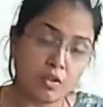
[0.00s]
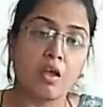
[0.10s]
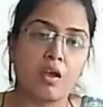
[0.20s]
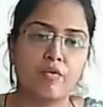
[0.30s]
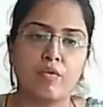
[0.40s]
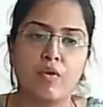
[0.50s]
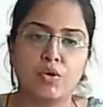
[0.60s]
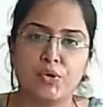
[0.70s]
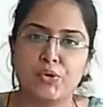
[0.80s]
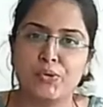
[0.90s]
If you want
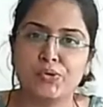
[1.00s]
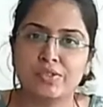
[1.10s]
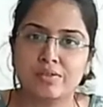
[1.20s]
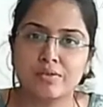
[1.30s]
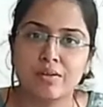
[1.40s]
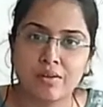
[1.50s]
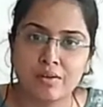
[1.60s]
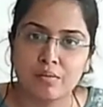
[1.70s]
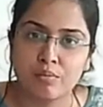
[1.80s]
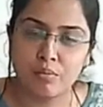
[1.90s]
to use
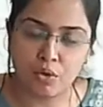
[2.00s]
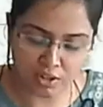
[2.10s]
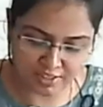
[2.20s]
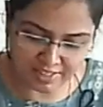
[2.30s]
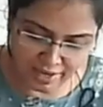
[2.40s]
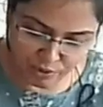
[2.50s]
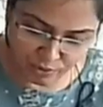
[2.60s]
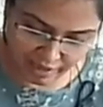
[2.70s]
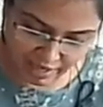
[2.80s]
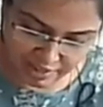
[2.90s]
both the side, you
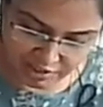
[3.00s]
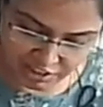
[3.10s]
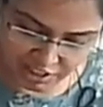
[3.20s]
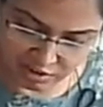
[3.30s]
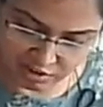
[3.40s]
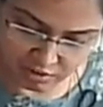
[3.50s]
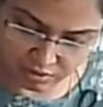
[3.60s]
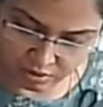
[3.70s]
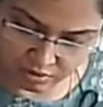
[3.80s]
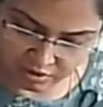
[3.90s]
can
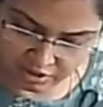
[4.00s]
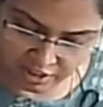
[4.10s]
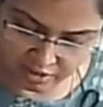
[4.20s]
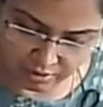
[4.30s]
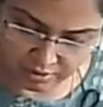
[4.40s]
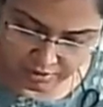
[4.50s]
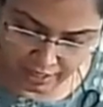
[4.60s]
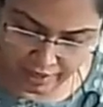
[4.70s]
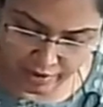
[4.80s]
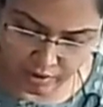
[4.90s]
change the side,